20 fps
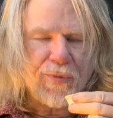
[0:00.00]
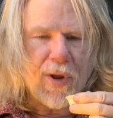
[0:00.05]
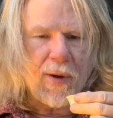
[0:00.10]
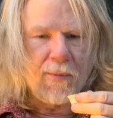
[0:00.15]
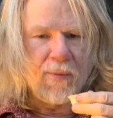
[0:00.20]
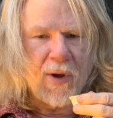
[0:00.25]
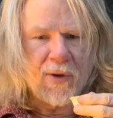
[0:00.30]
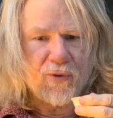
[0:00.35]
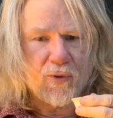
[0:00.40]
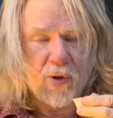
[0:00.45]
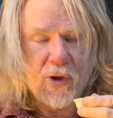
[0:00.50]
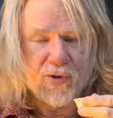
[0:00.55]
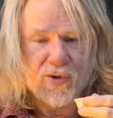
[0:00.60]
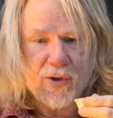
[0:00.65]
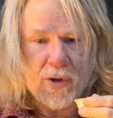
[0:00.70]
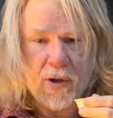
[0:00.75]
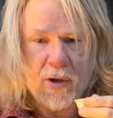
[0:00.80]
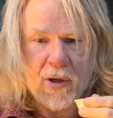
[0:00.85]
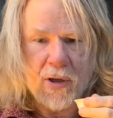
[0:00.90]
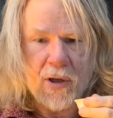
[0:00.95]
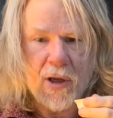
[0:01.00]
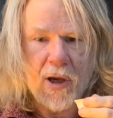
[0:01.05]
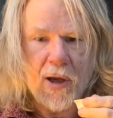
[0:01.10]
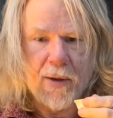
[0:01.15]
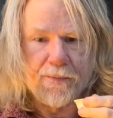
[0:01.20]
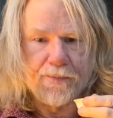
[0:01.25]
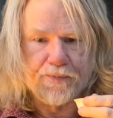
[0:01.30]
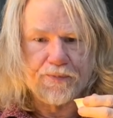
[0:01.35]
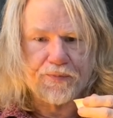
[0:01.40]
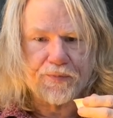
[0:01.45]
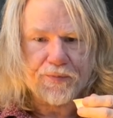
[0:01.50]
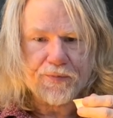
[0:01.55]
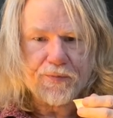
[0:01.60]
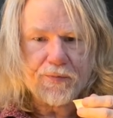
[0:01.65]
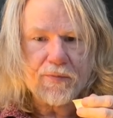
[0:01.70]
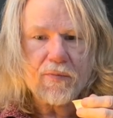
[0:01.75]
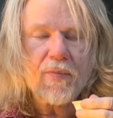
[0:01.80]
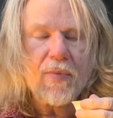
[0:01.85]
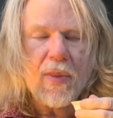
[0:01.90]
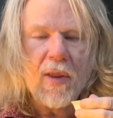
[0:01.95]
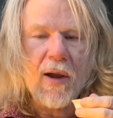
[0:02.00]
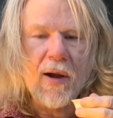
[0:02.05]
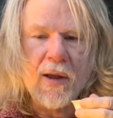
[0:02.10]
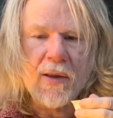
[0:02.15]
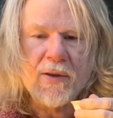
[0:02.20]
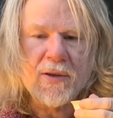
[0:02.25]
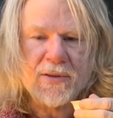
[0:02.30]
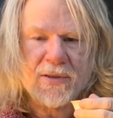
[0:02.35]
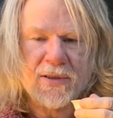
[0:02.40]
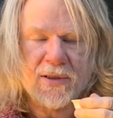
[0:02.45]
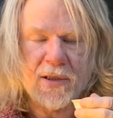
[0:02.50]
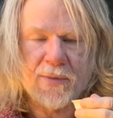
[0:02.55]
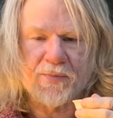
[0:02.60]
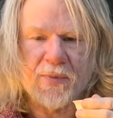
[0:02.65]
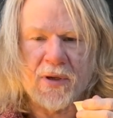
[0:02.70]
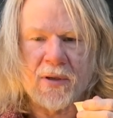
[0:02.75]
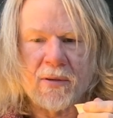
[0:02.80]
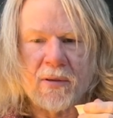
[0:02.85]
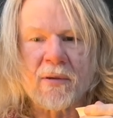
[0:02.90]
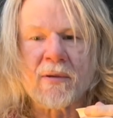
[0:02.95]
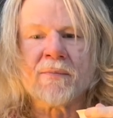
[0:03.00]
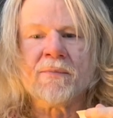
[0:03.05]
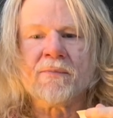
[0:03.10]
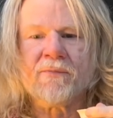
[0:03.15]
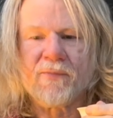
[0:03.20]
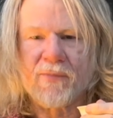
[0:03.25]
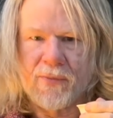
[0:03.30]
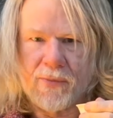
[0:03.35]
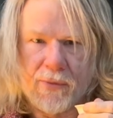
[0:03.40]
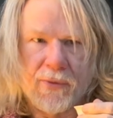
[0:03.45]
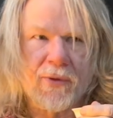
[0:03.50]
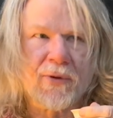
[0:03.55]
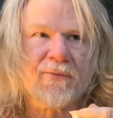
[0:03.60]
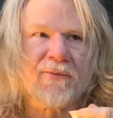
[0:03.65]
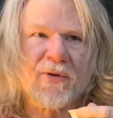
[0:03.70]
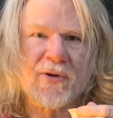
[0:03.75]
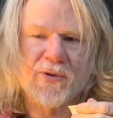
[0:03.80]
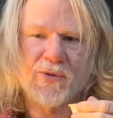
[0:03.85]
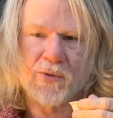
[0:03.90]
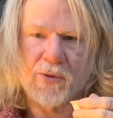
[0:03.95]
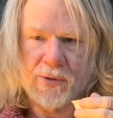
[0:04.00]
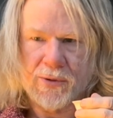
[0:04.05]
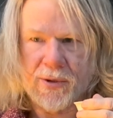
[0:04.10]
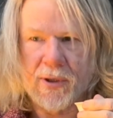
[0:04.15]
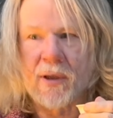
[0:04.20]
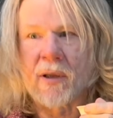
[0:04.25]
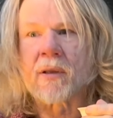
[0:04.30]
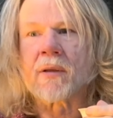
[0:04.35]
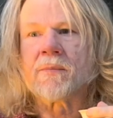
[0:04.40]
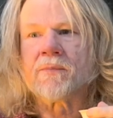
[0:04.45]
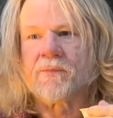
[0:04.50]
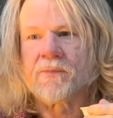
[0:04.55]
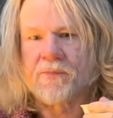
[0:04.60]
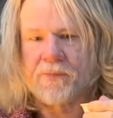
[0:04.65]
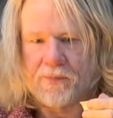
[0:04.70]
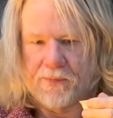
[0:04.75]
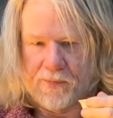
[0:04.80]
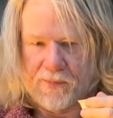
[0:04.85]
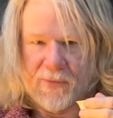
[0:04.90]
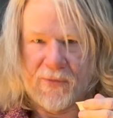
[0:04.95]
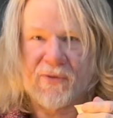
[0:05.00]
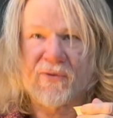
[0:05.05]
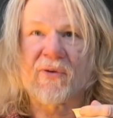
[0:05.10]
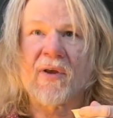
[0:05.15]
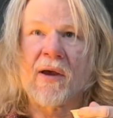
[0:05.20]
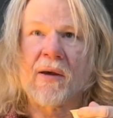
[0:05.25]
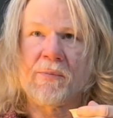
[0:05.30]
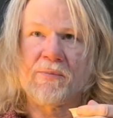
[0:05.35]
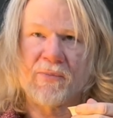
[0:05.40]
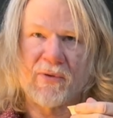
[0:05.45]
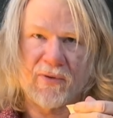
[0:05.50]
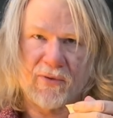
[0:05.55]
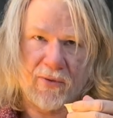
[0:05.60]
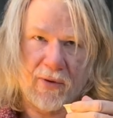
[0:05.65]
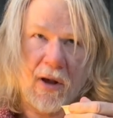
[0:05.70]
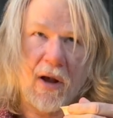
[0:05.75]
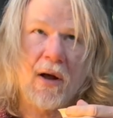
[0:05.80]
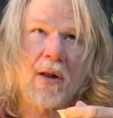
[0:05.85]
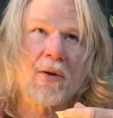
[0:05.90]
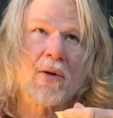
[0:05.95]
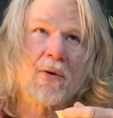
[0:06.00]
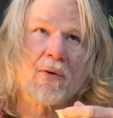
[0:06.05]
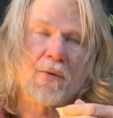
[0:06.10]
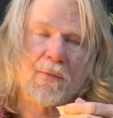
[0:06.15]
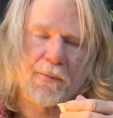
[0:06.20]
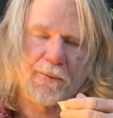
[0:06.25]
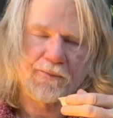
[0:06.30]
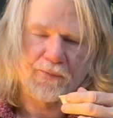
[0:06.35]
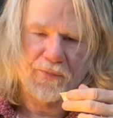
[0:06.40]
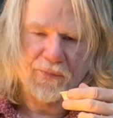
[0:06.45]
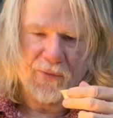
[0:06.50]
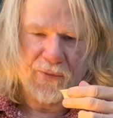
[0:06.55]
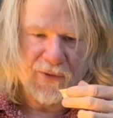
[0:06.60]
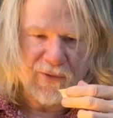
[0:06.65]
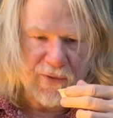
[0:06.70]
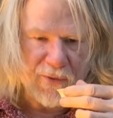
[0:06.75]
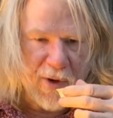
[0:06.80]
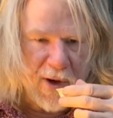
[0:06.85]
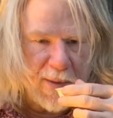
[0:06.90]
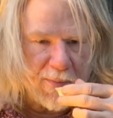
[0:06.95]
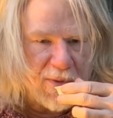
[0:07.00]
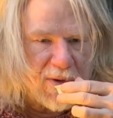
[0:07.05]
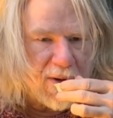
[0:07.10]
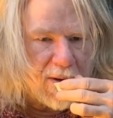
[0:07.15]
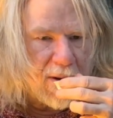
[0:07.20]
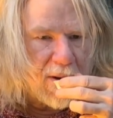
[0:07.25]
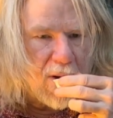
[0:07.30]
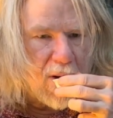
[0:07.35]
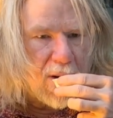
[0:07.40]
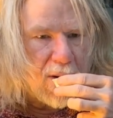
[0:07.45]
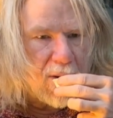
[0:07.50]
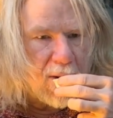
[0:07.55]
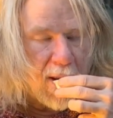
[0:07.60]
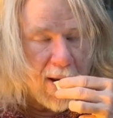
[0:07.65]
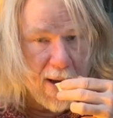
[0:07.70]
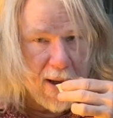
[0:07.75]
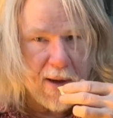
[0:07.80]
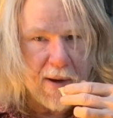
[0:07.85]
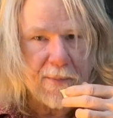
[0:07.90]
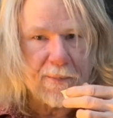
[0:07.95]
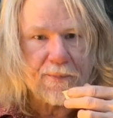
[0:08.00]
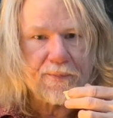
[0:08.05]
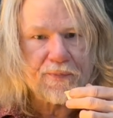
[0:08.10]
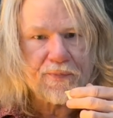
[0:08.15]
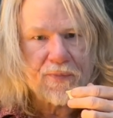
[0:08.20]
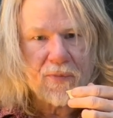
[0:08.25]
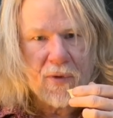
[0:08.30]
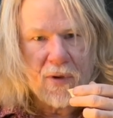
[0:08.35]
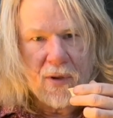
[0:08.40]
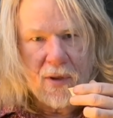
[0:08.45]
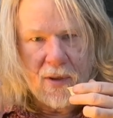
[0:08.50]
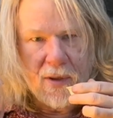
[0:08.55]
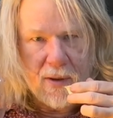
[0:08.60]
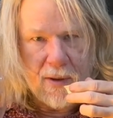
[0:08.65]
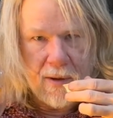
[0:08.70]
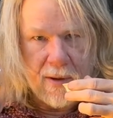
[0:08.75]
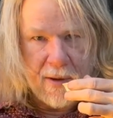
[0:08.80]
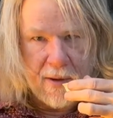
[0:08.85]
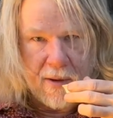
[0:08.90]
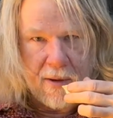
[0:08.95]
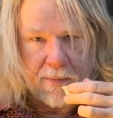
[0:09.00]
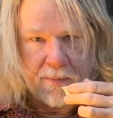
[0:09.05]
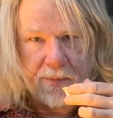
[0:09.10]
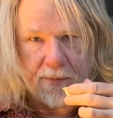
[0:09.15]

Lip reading: That's what I started to get on the steeping, the visual thing. Stems, hollow, striped, like in a